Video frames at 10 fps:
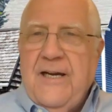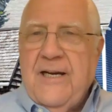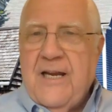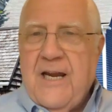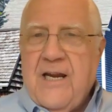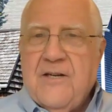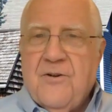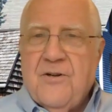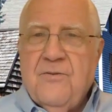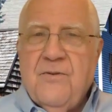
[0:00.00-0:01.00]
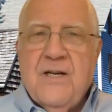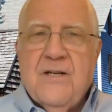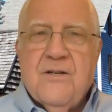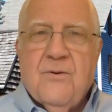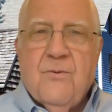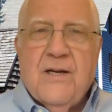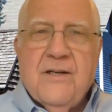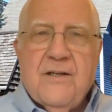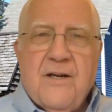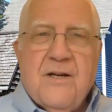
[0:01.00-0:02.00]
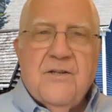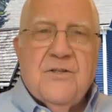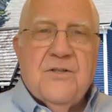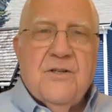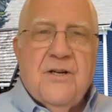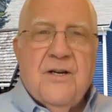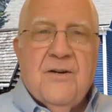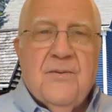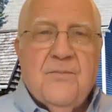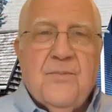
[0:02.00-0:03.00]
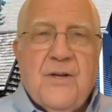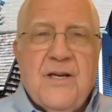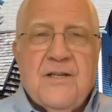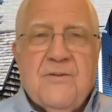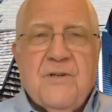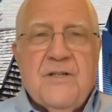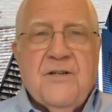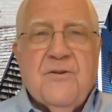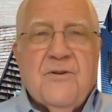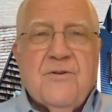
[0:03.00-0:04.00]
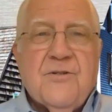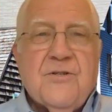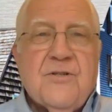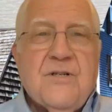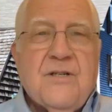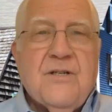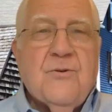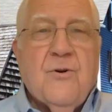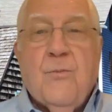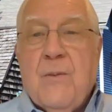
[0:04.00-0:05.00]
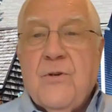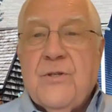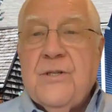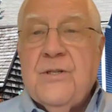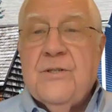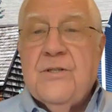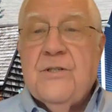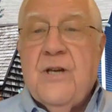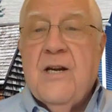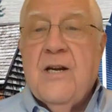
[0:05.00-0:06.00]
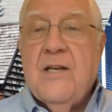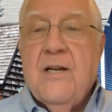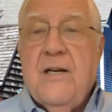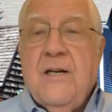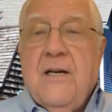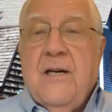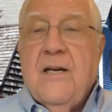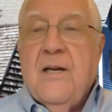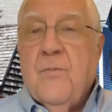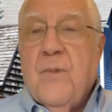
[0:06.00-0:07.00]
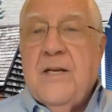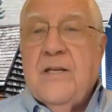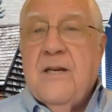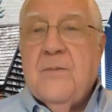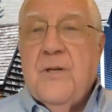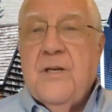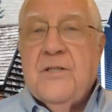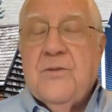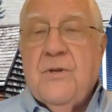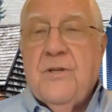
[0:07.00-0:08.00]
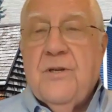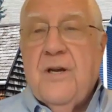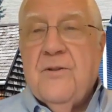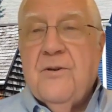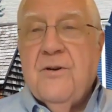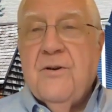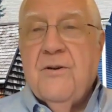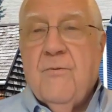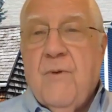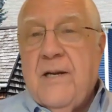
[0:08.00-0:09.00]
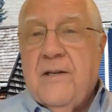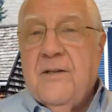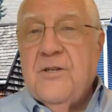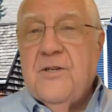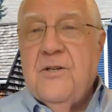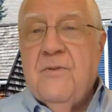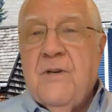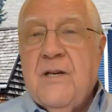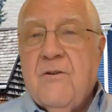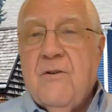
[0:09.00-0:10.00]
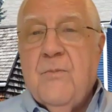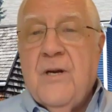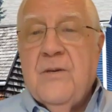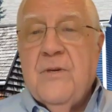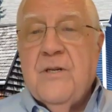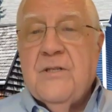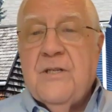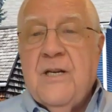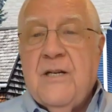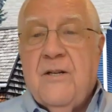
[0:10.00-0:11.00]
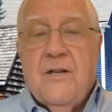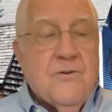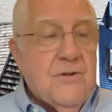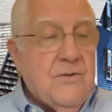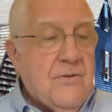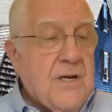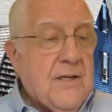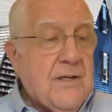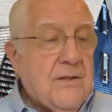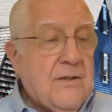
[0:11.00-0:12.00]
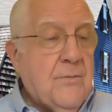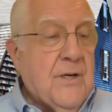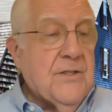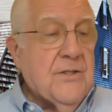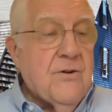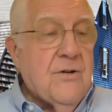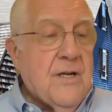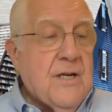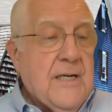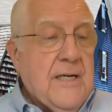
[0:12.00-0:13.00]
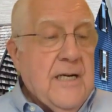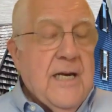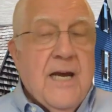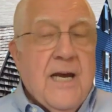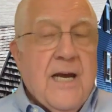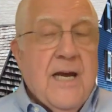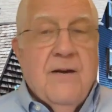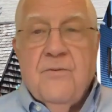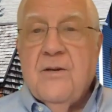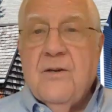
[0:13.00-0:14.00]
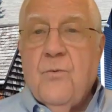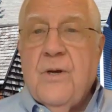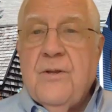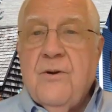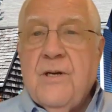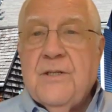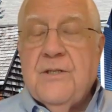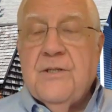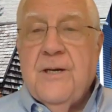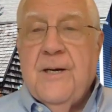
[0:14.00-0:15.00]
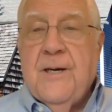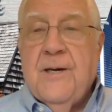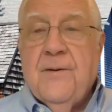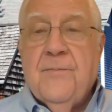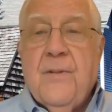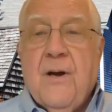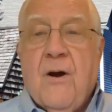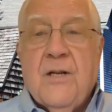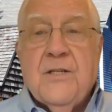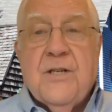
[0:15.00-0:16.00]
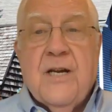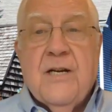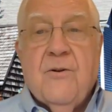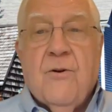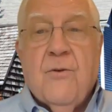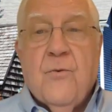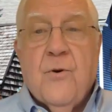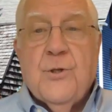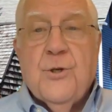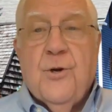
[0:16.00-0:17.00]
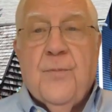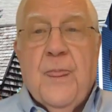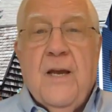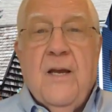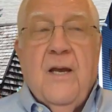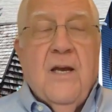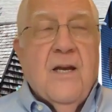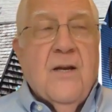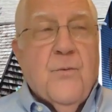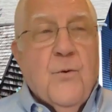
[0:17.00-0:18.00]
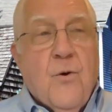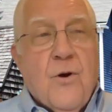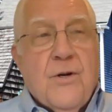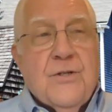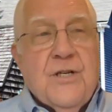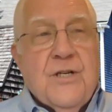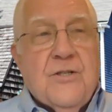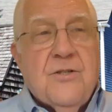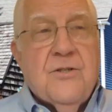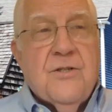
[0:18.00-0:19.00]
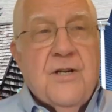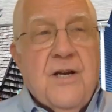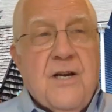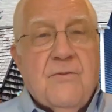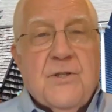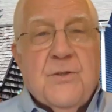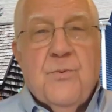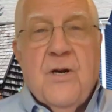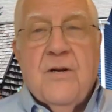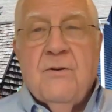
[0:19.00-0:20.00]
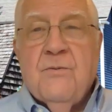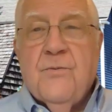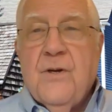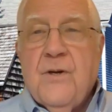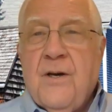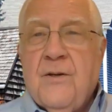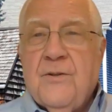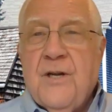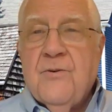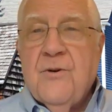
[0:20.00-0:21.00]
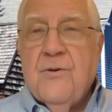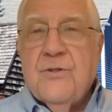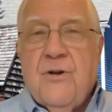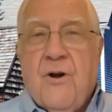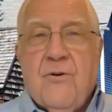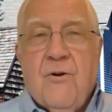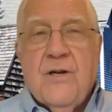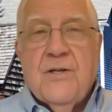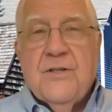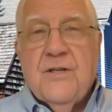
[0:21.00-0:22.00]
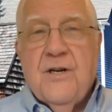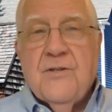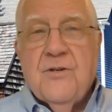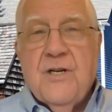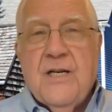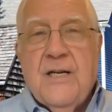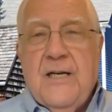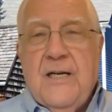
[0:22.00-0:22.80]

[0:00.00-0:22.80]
an annual event to recognize uh, planned giving donors uh, who are members of the society. It might take place with another recognition event, or it might be a standalone event, but certainly have an event, whether it's uh, on-site or virtual. And for organizations that have a spread of uh, donors across the country,